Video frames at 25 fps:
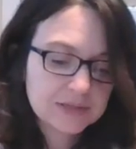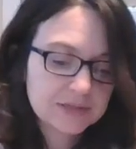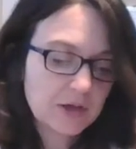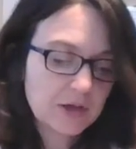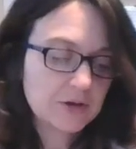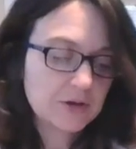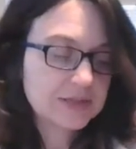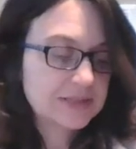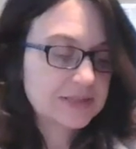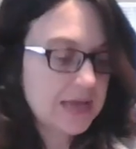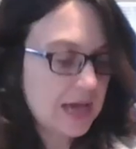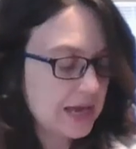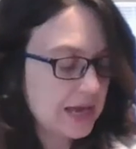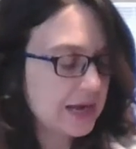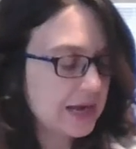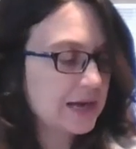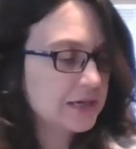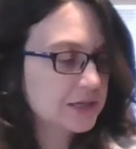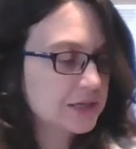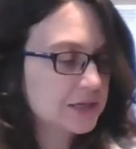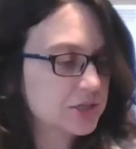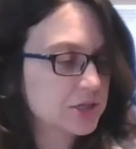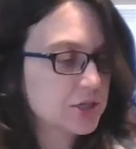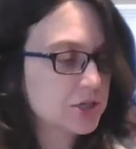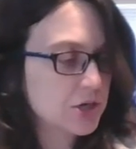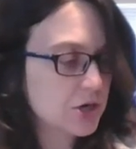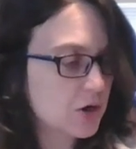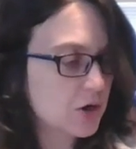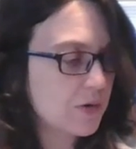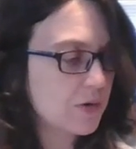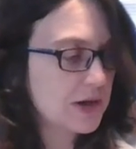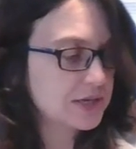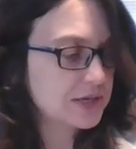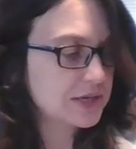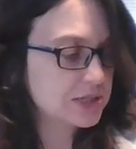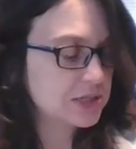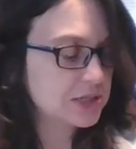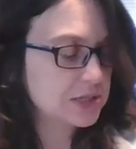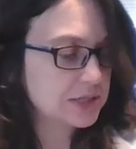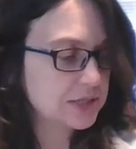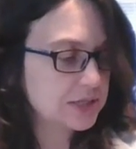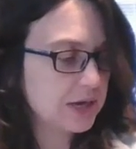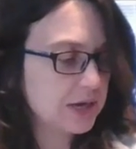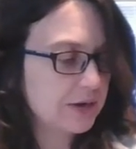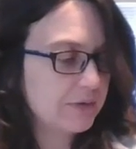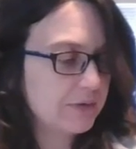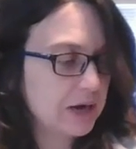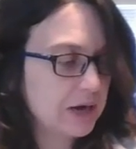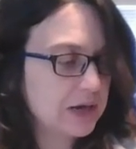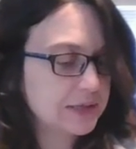So does that answer your question,
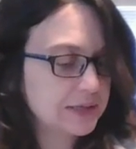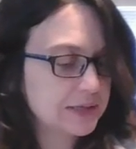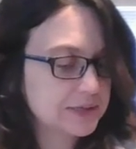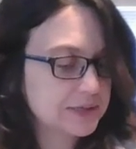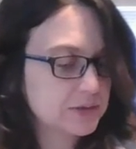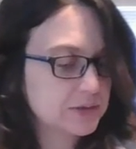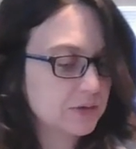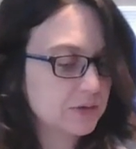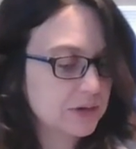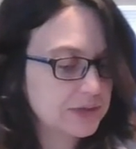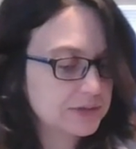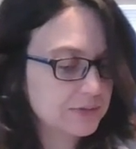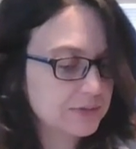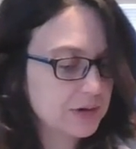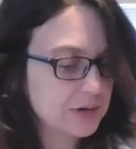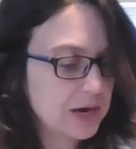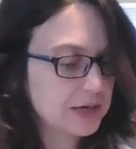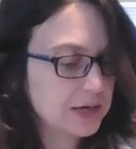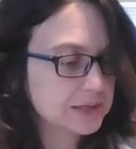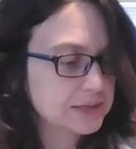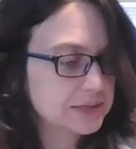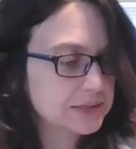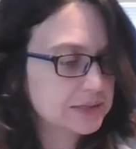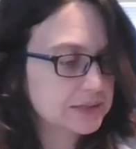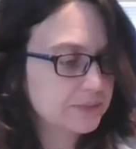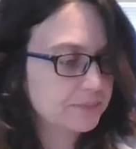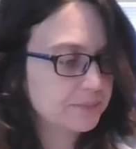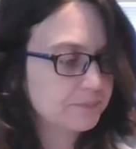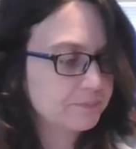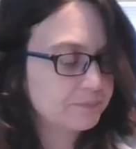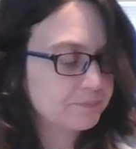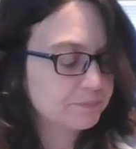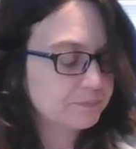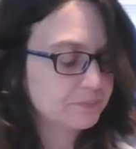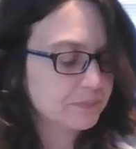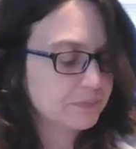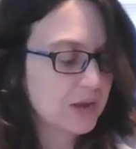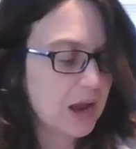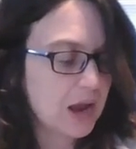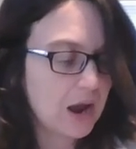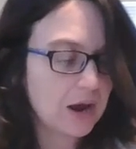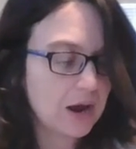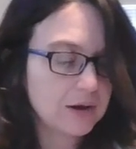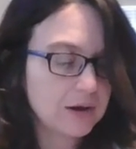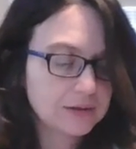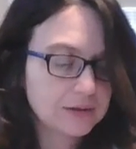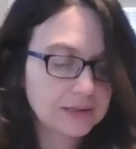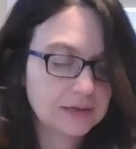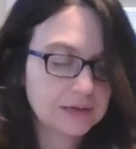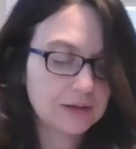Tyrannosaurus rex?
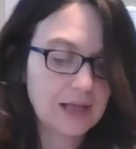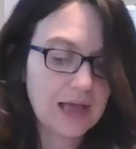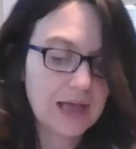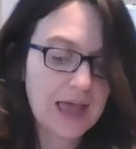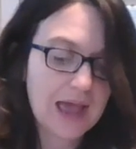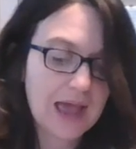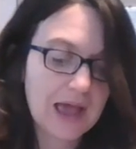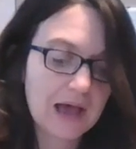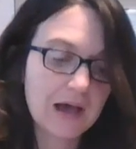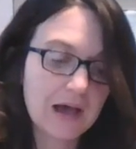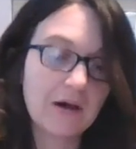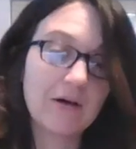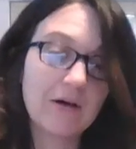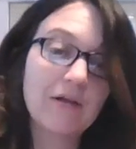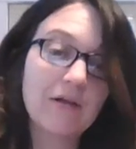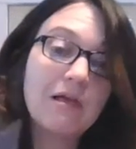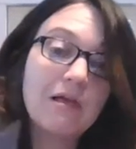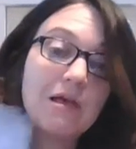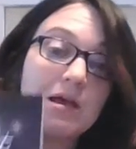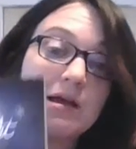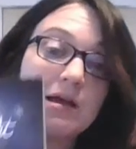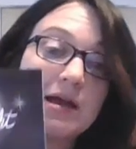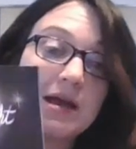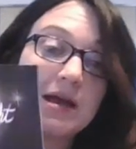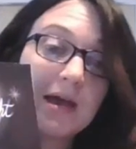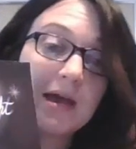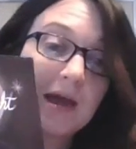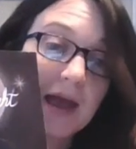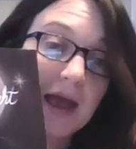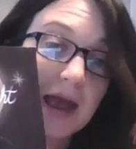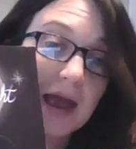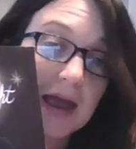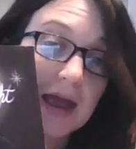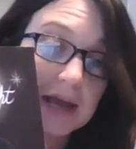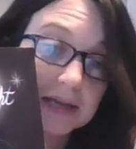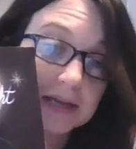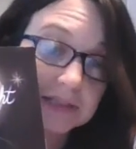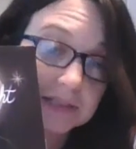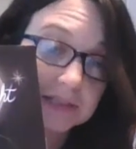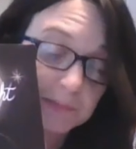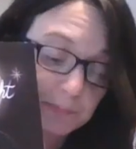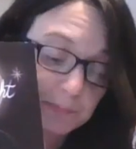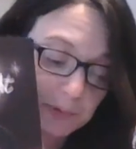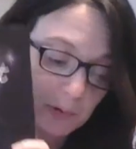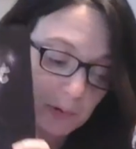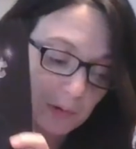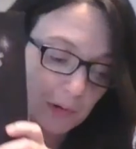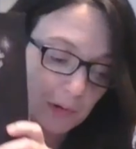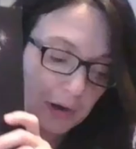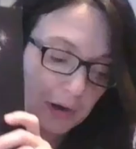Our little owl
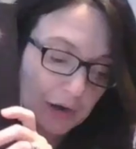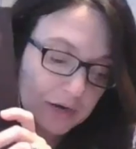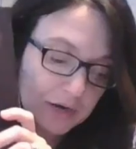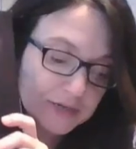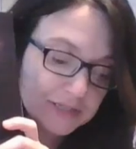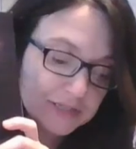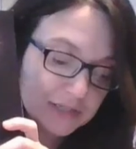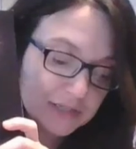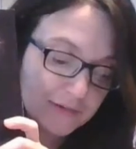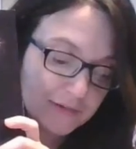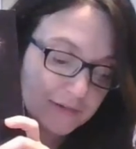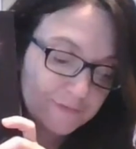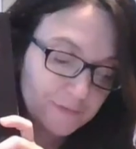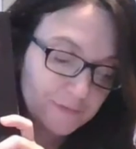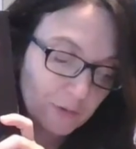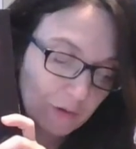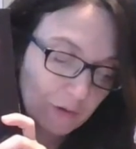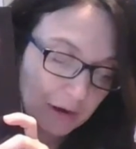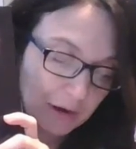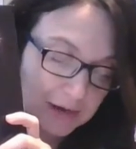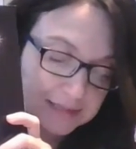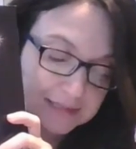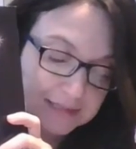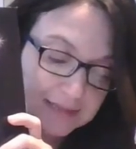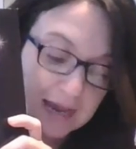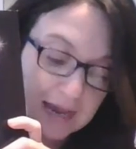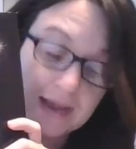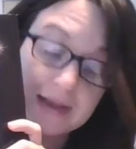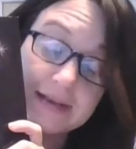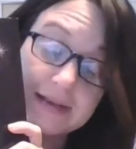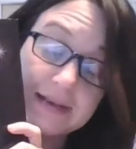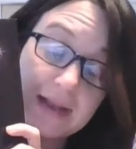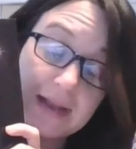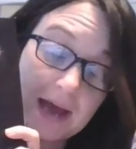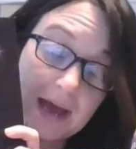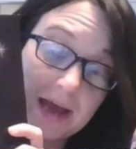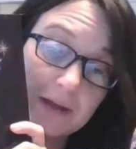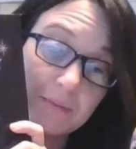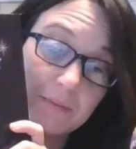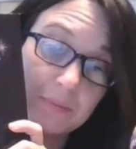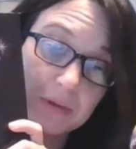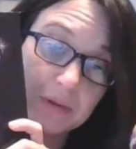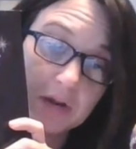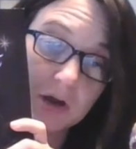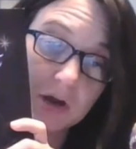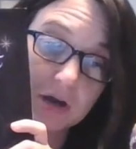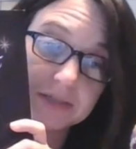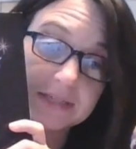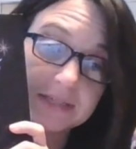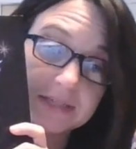explores the forest at night
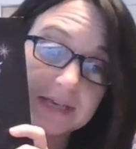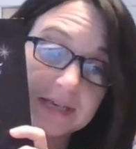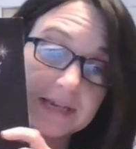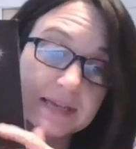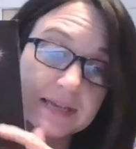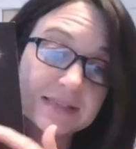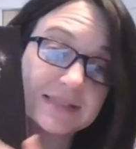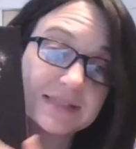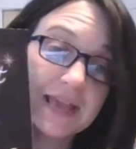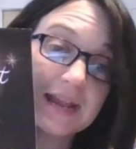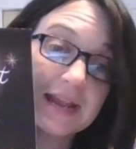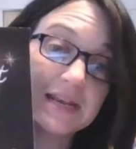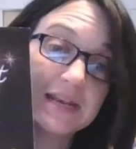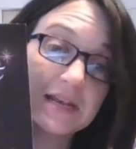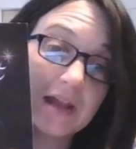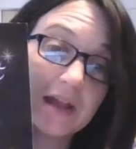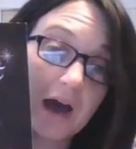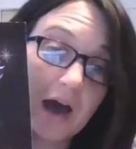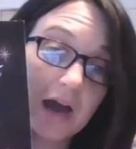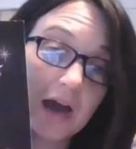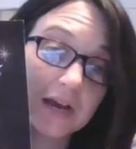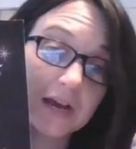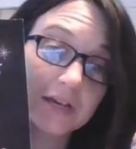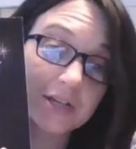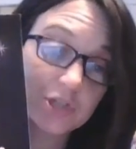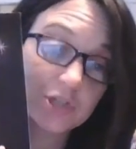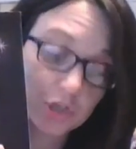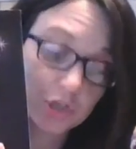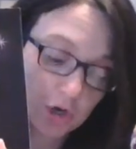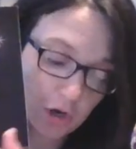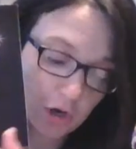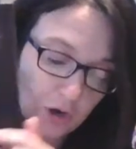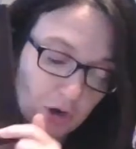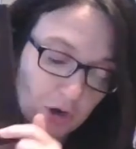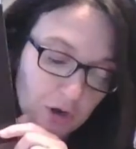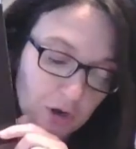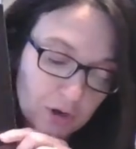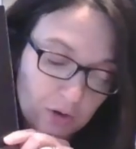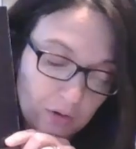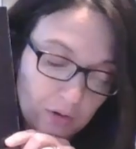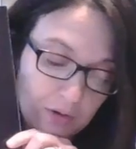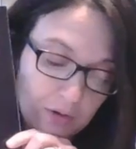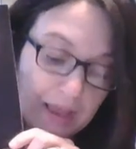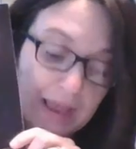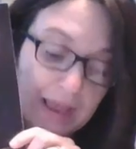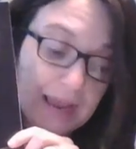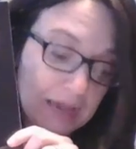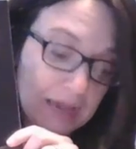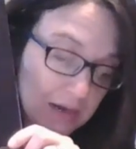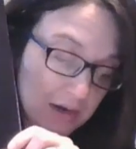because he is a
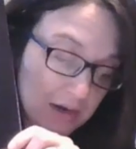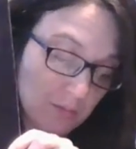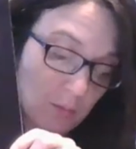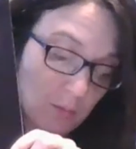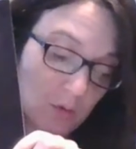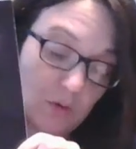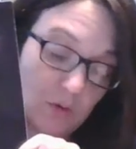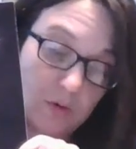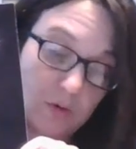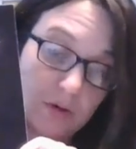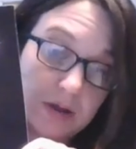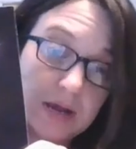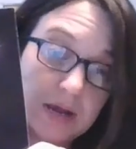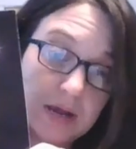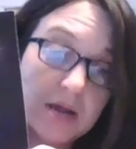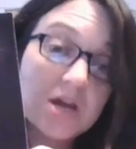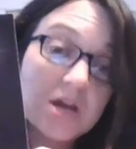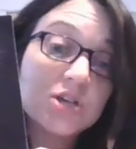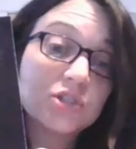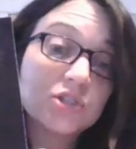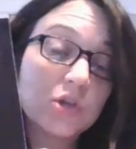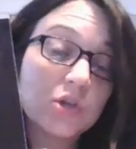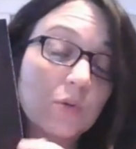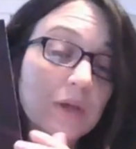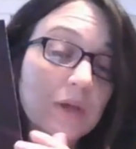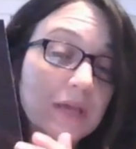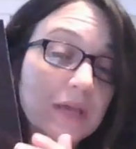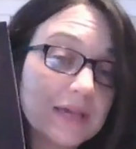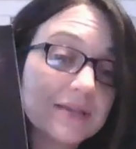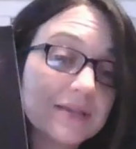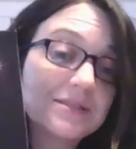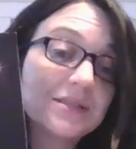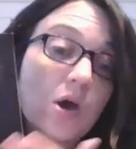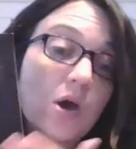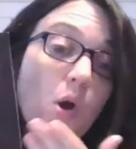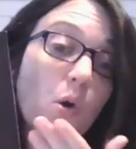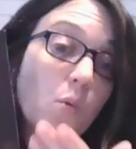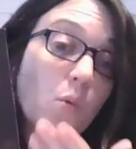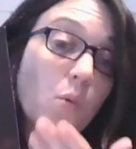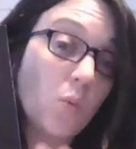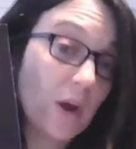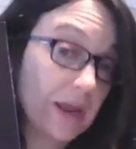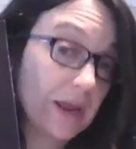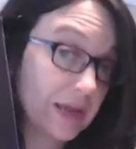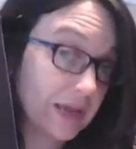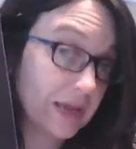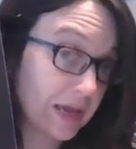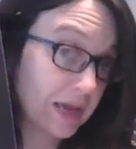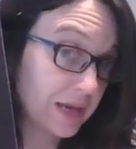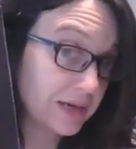nocturnal animal. So he's
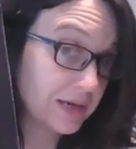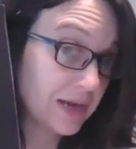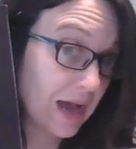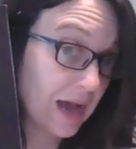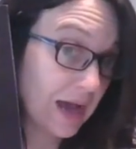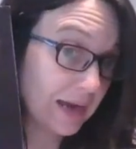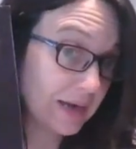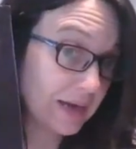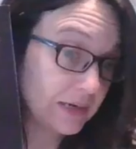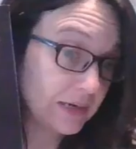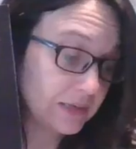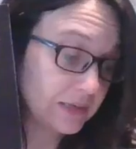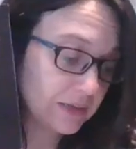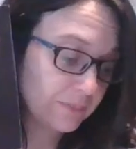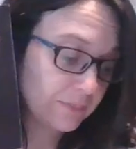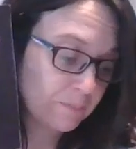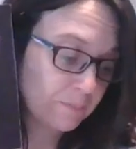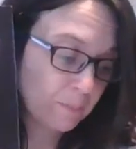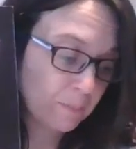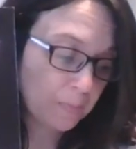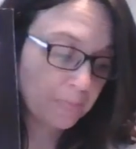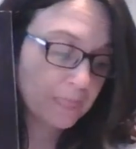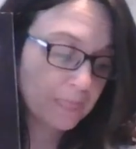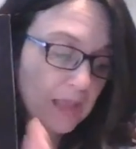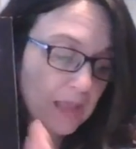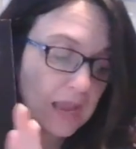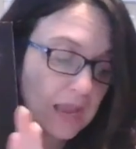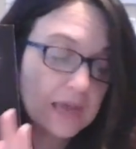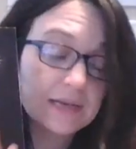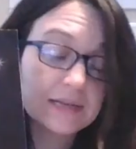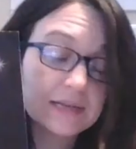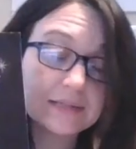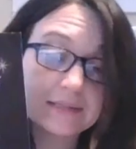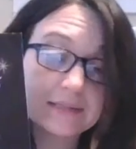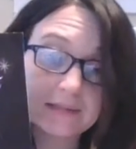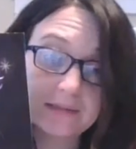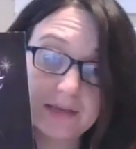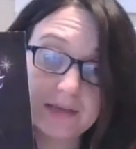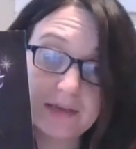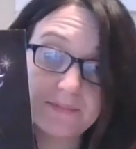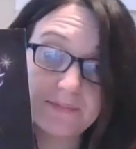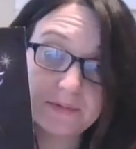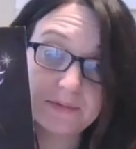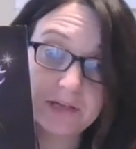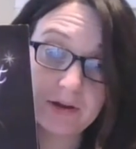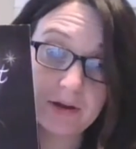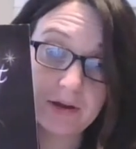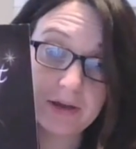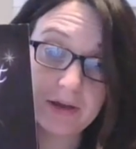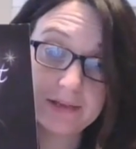awake at night and
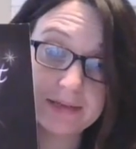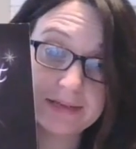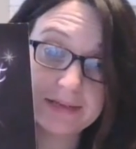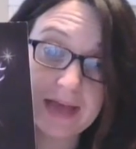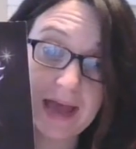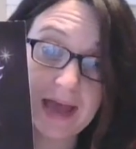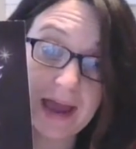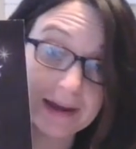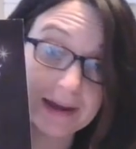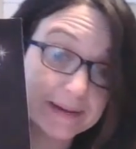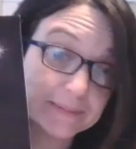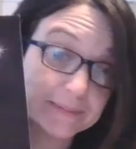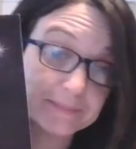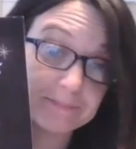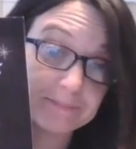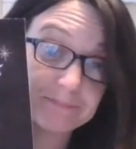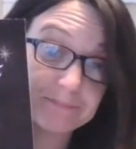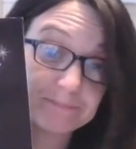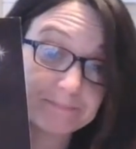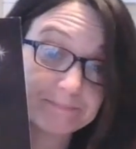asleep during the day.